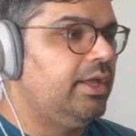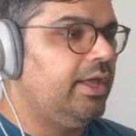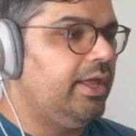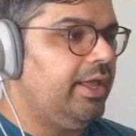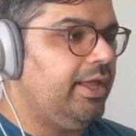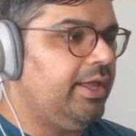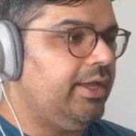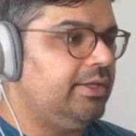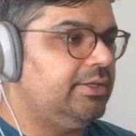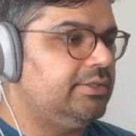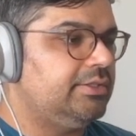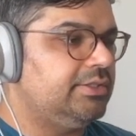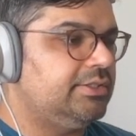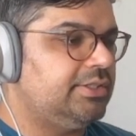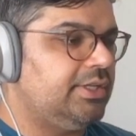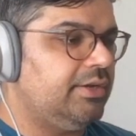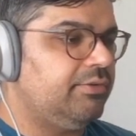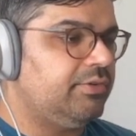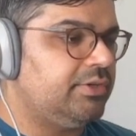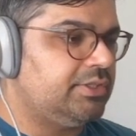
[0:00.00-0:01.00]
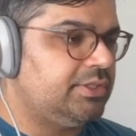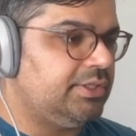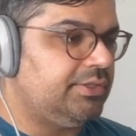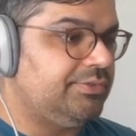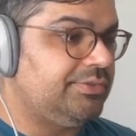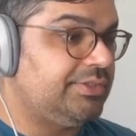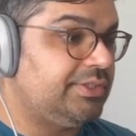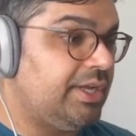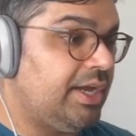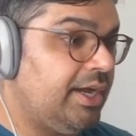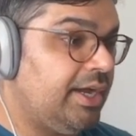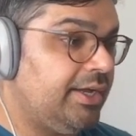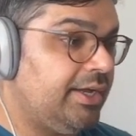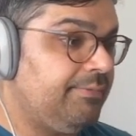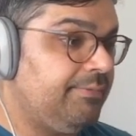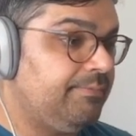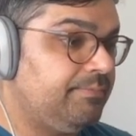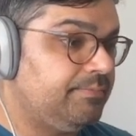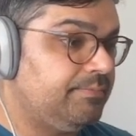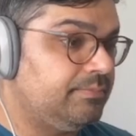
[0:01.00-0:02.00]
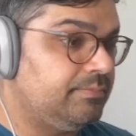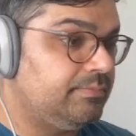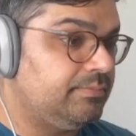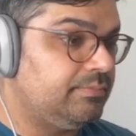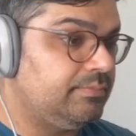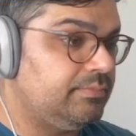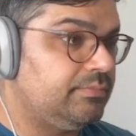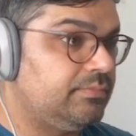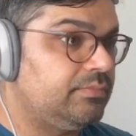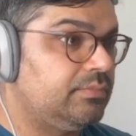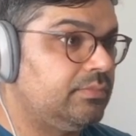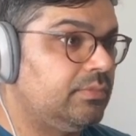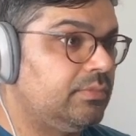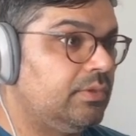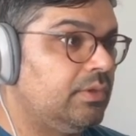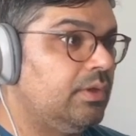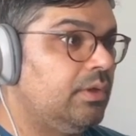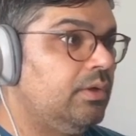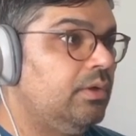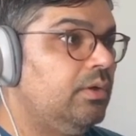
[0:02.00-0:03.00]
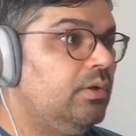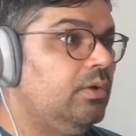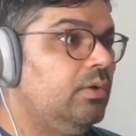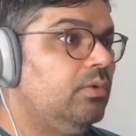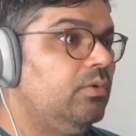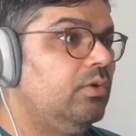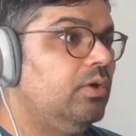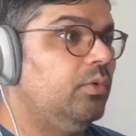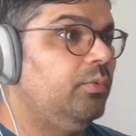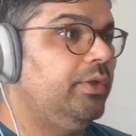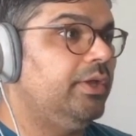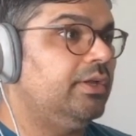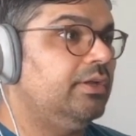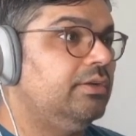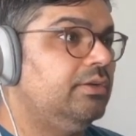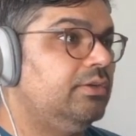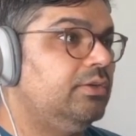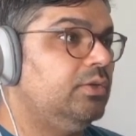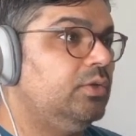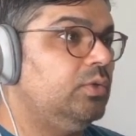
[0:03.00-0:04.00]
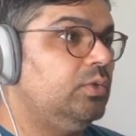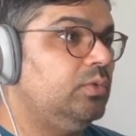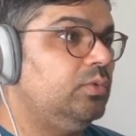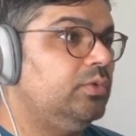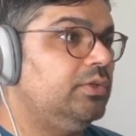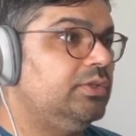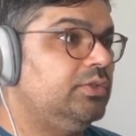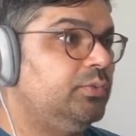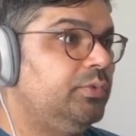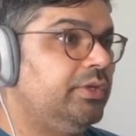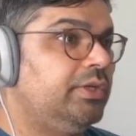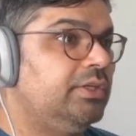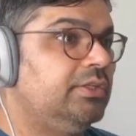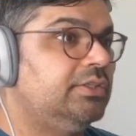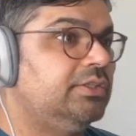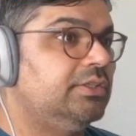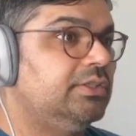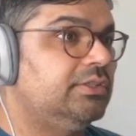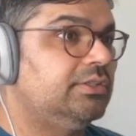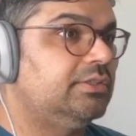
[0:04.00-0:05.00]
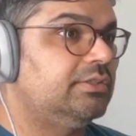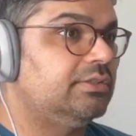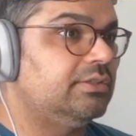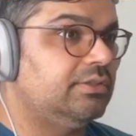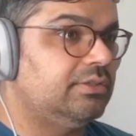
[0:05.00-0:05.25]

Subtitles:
And to save ourselves time, what we can do is we can just